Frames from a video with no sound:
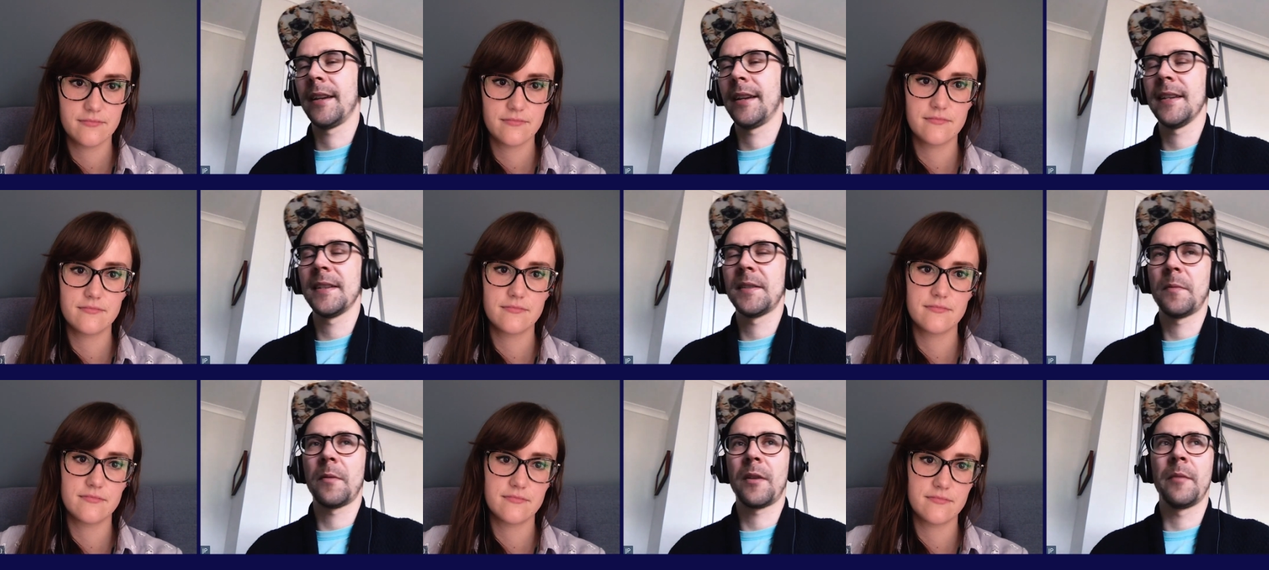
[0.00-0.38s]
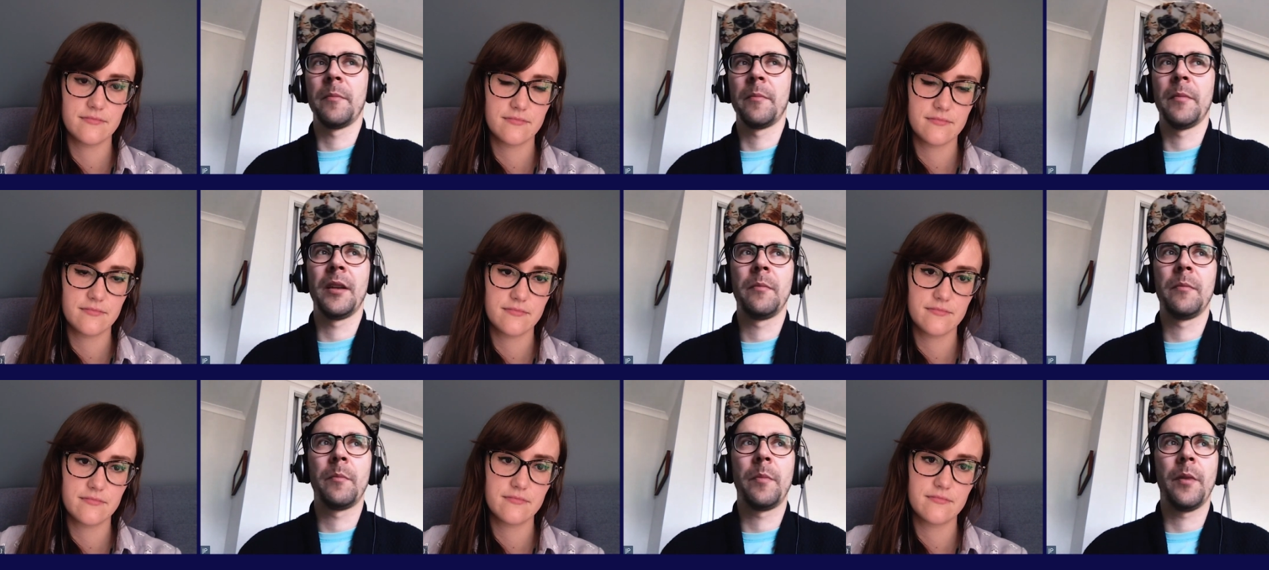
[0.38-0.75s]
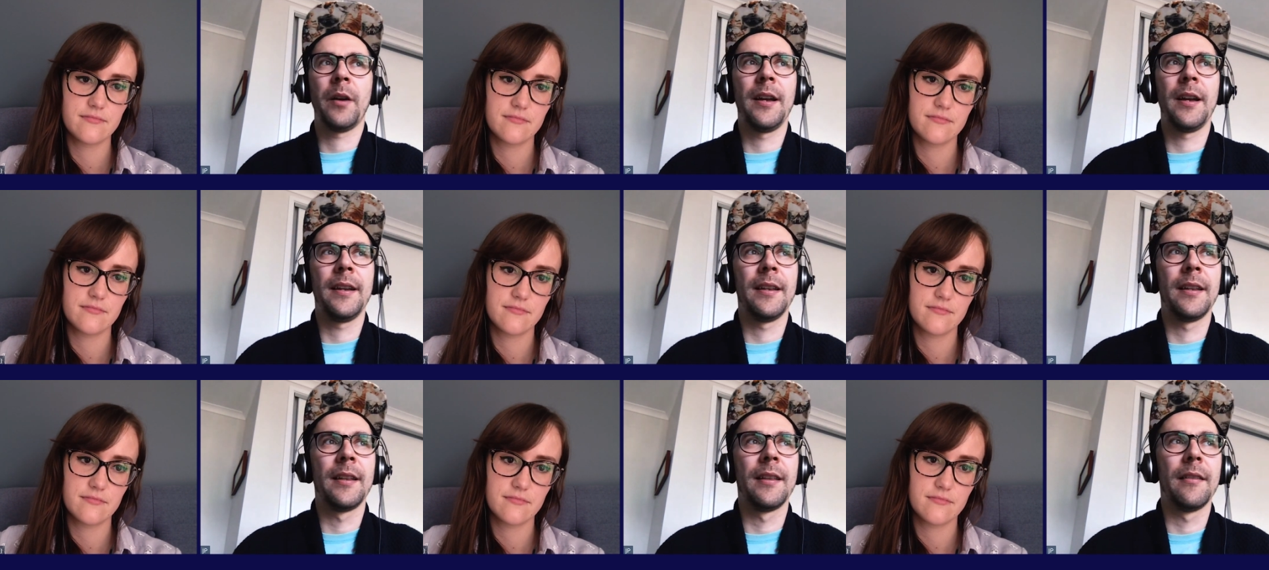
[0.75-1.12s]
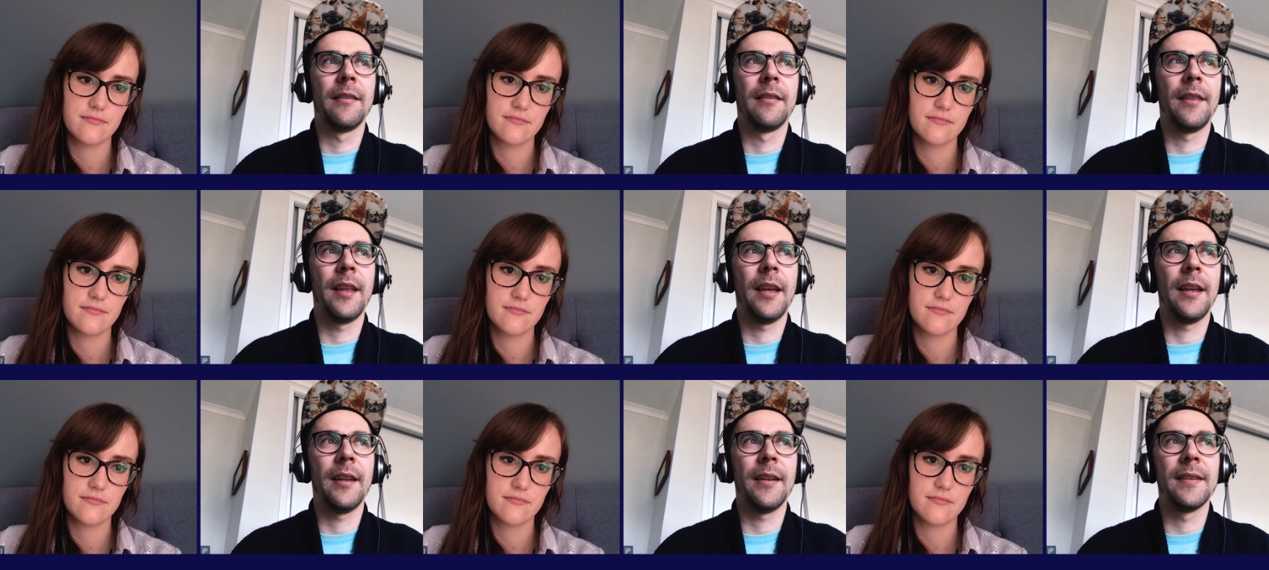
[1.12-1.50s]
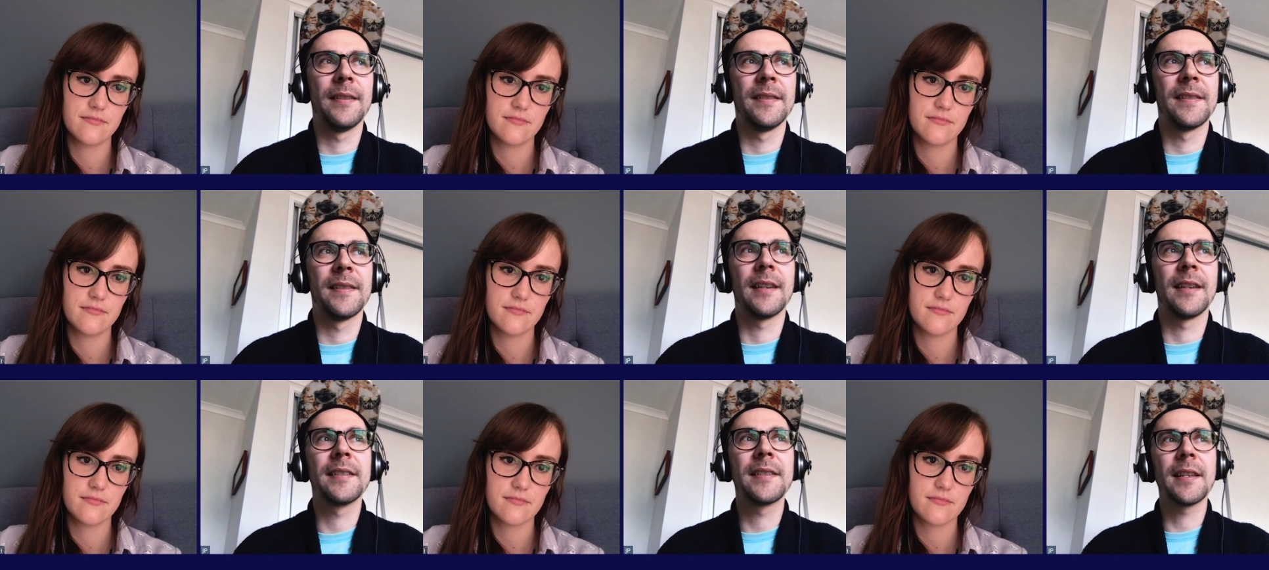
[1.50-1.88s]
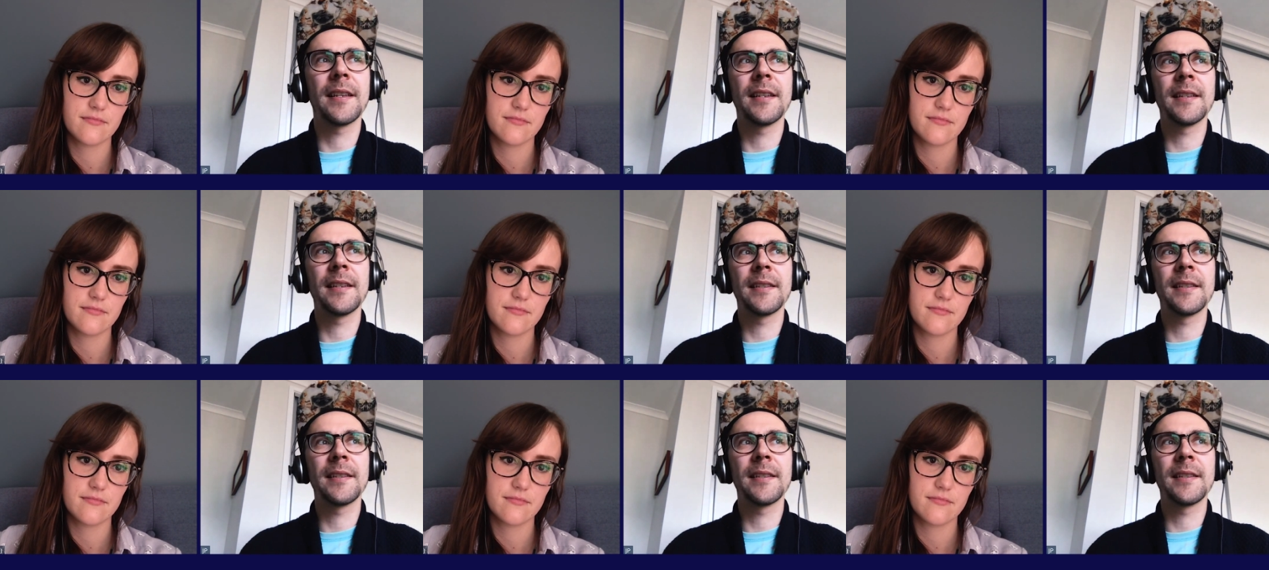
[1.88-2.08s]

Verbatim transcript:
Speaker 1: and I guess what I mean by that is, is,